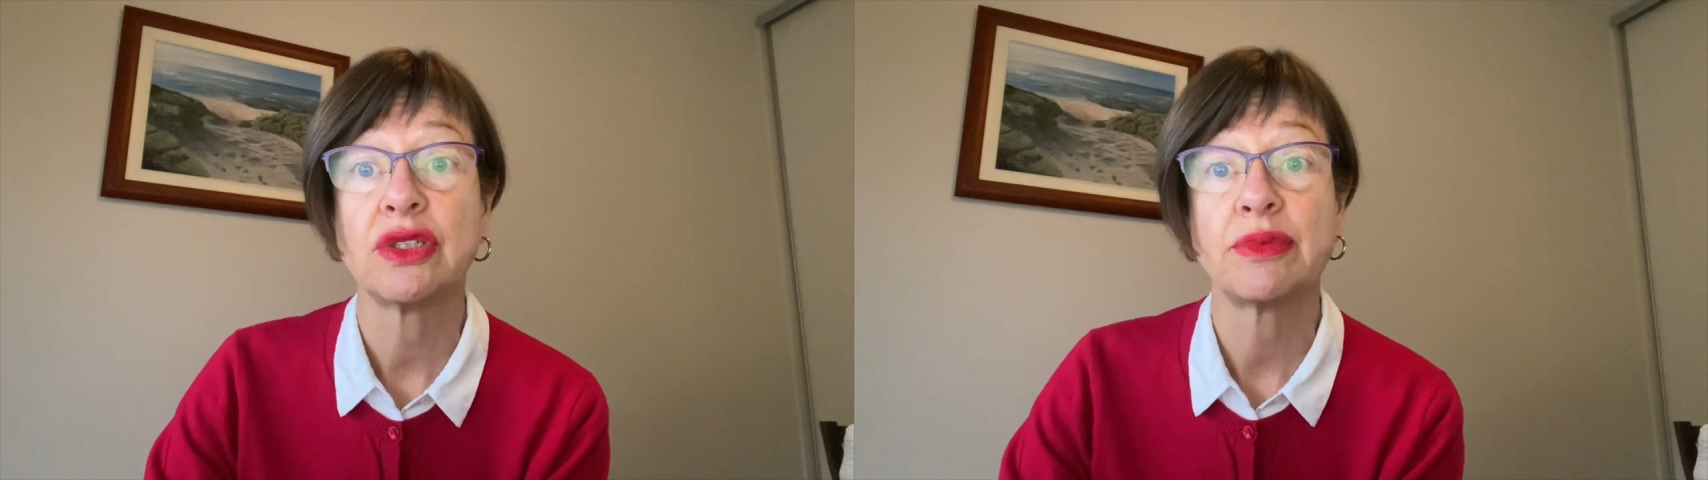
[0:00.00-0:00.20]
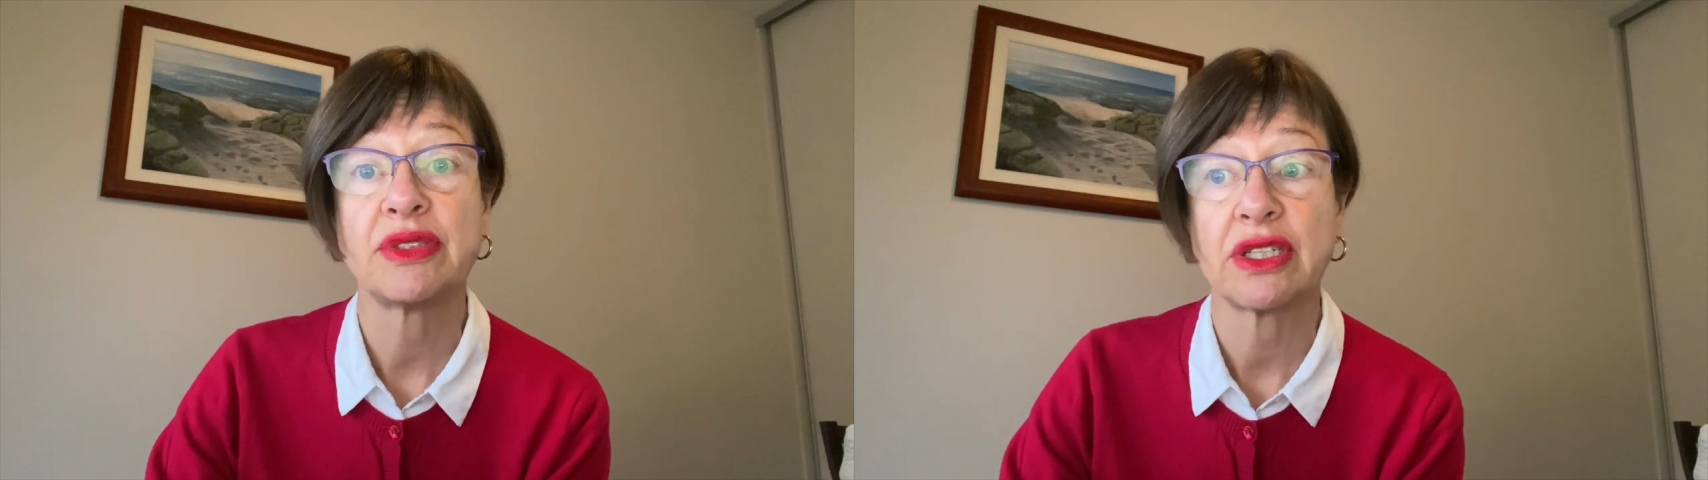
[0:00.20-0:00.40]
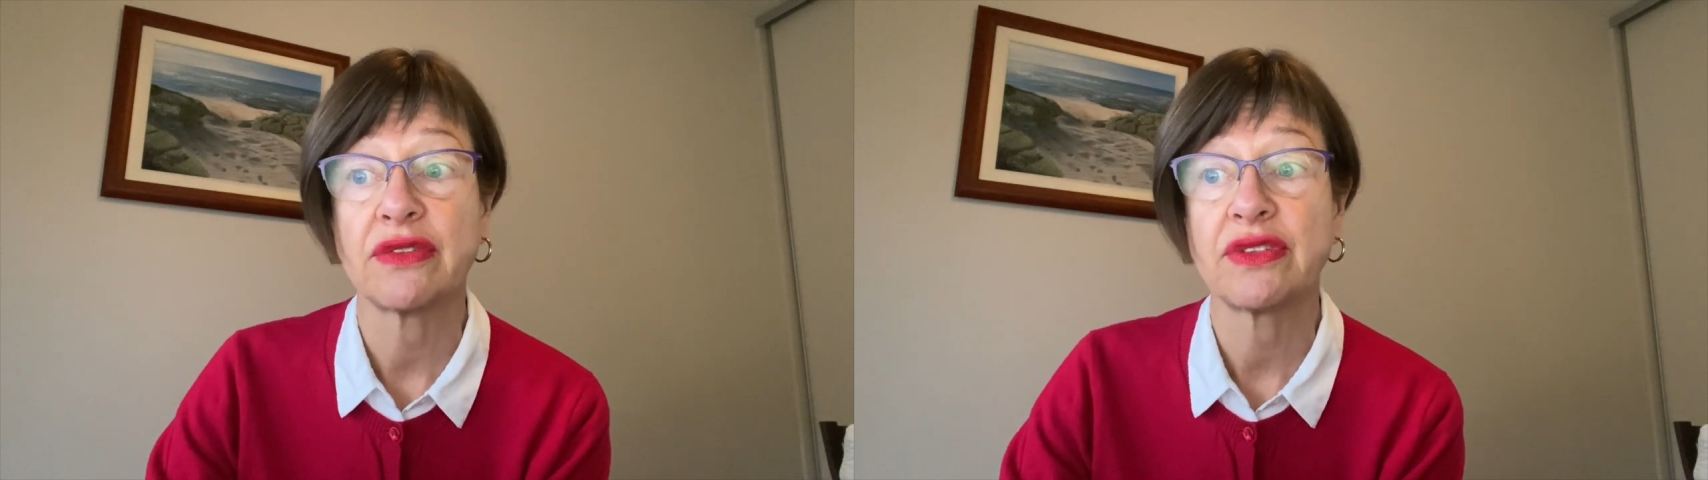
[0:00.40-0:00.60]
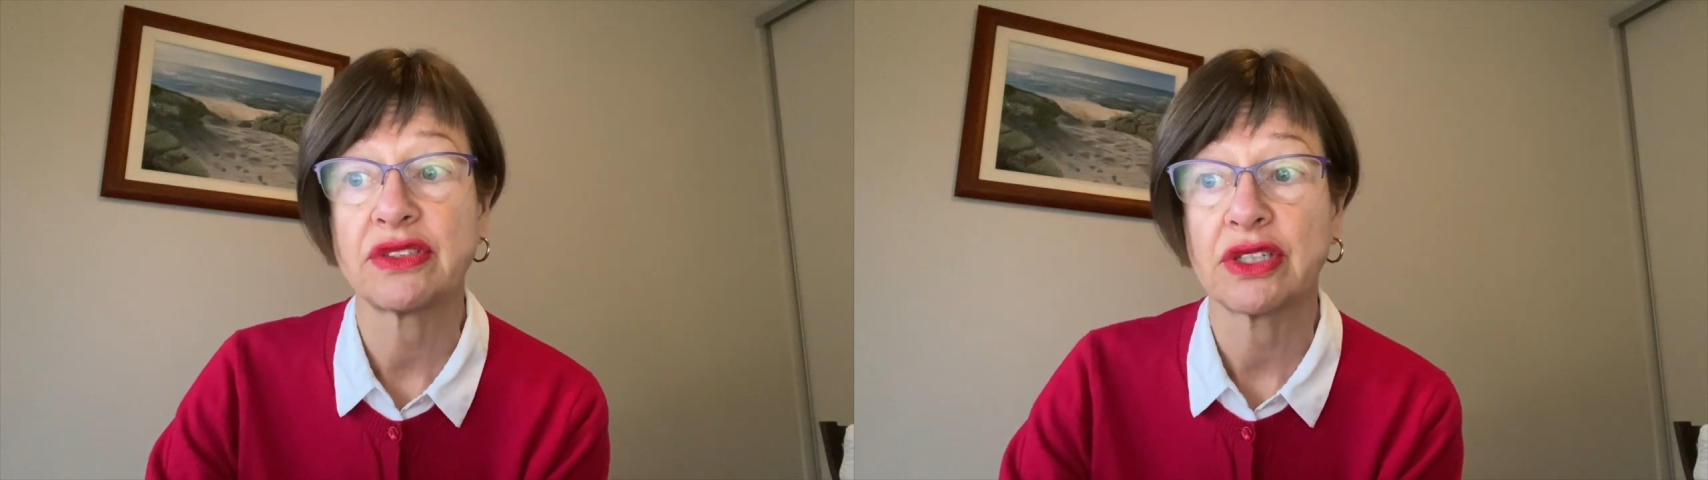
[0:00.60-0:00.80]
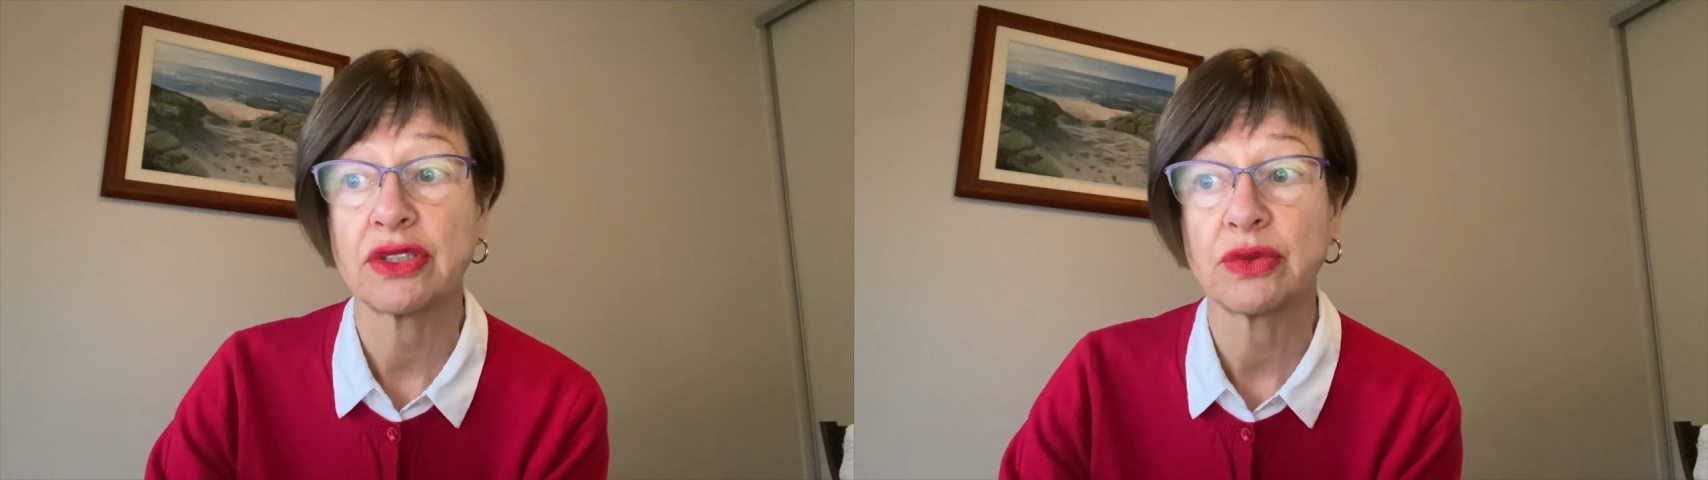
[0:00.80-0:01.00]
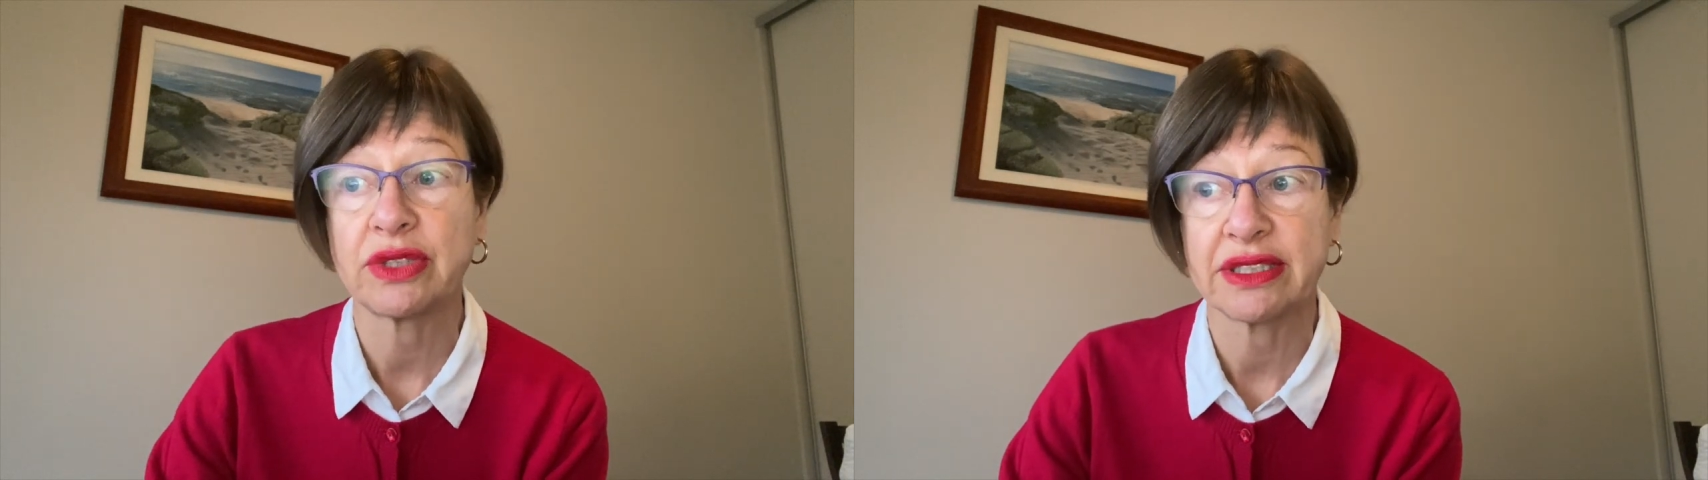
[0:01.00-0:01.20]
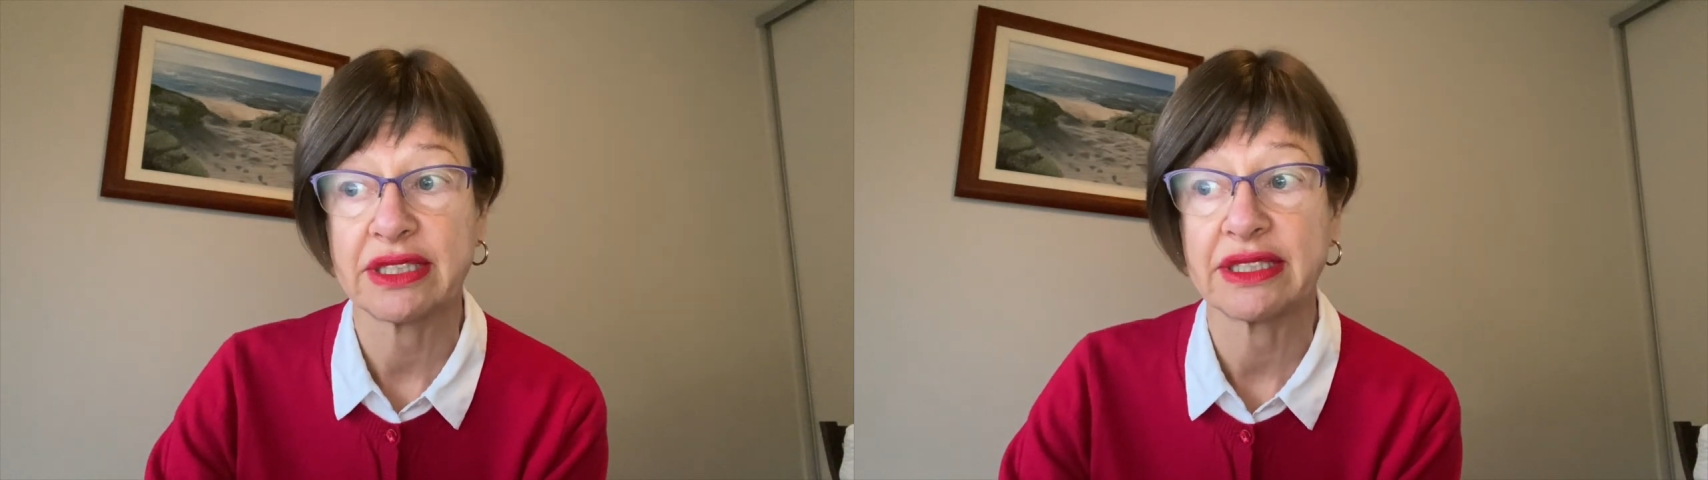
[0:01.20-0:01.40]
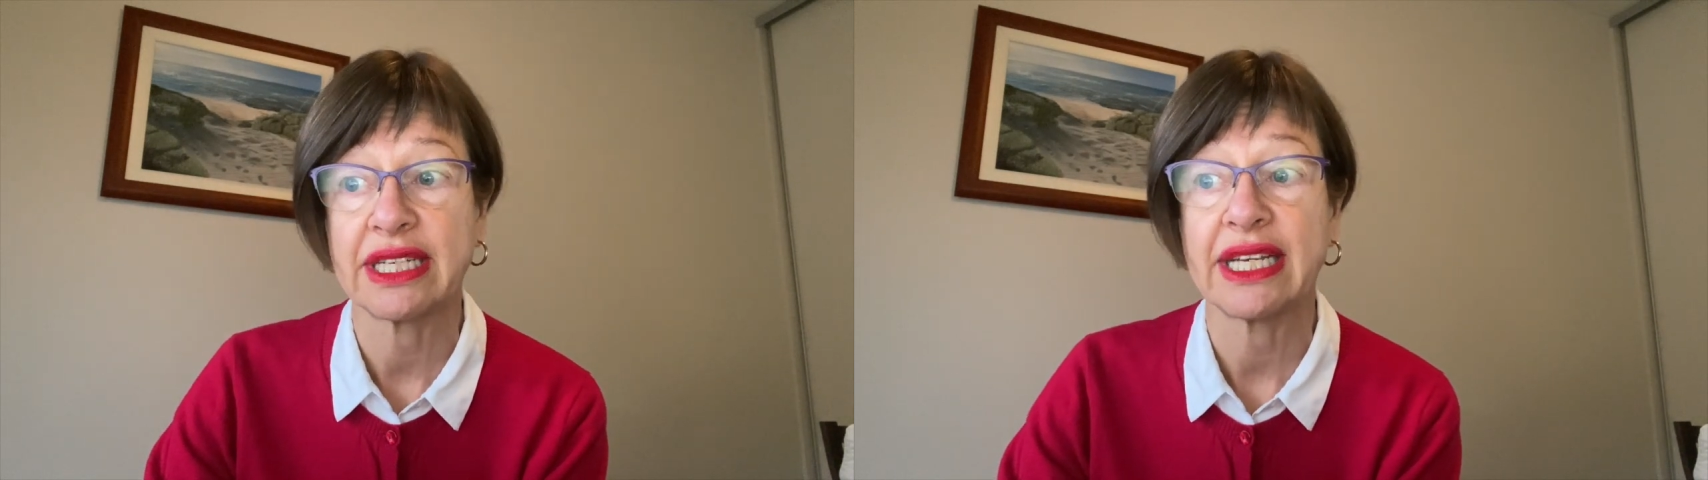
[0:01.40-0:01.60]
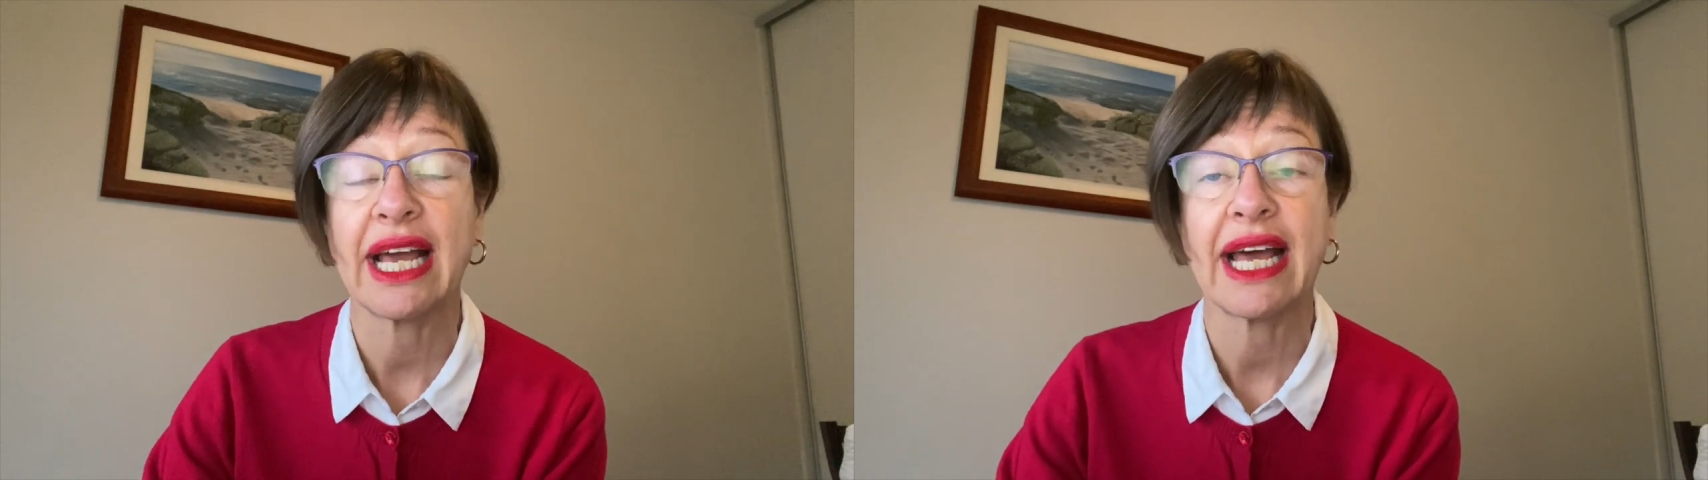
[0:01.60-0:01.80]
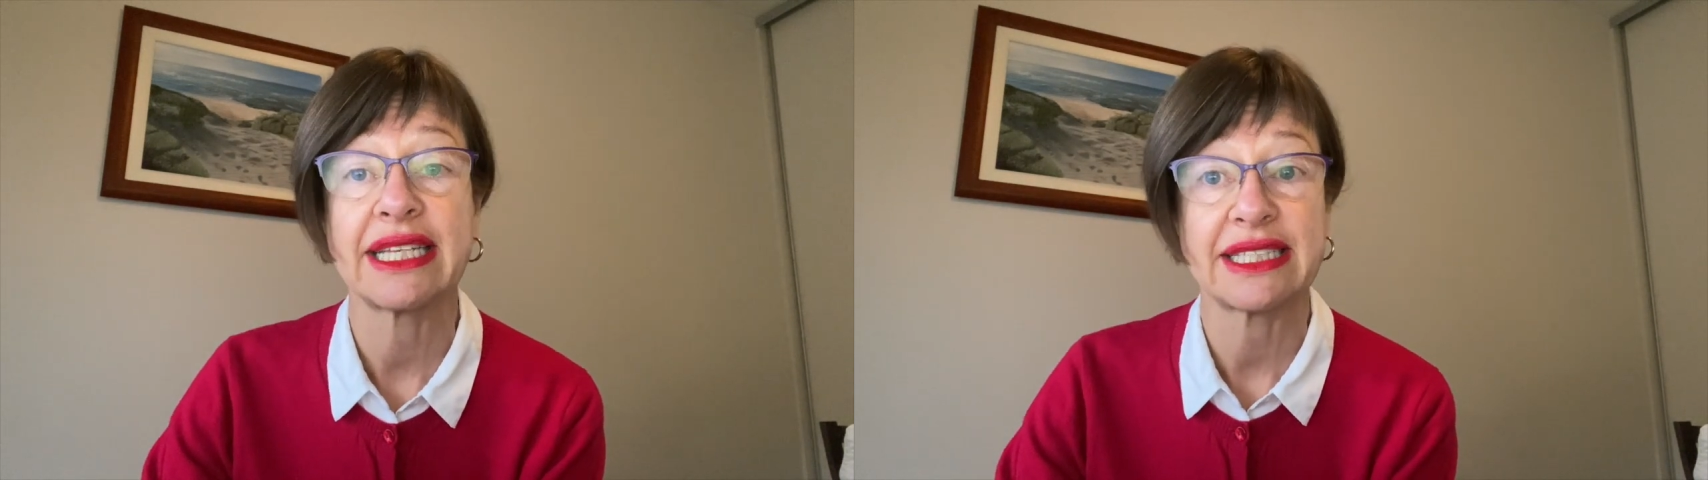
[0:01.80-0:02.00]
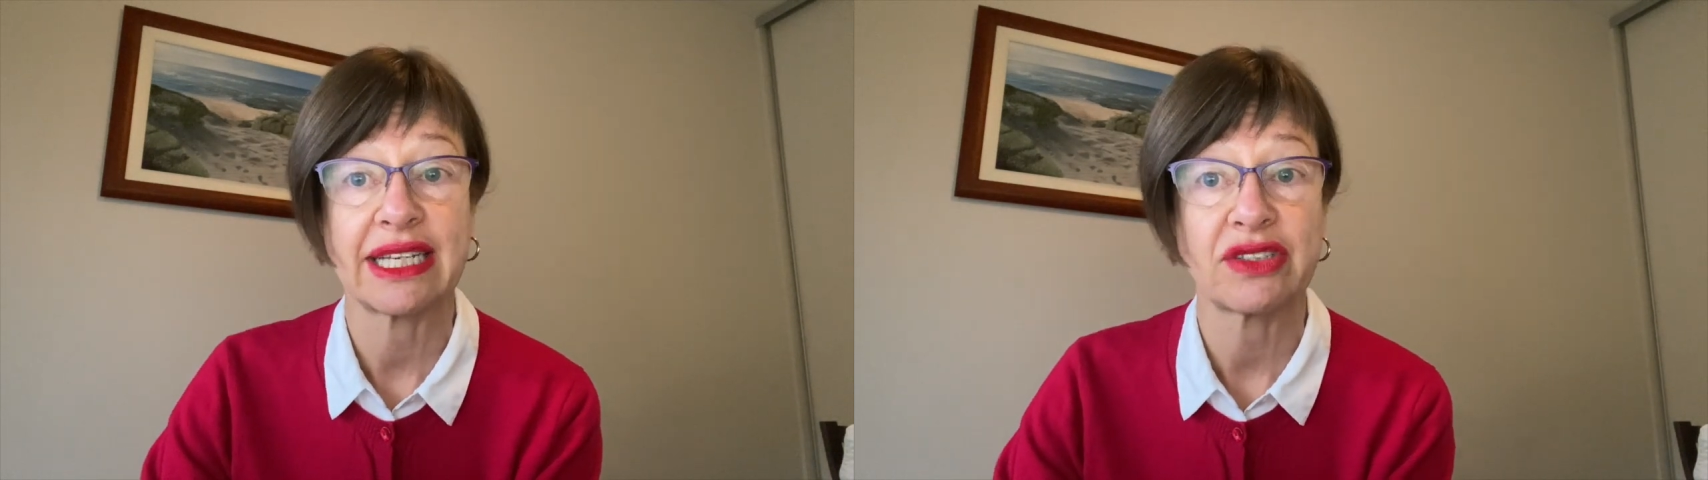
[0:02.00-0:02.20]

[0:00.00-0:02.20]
observe the social distancing and the South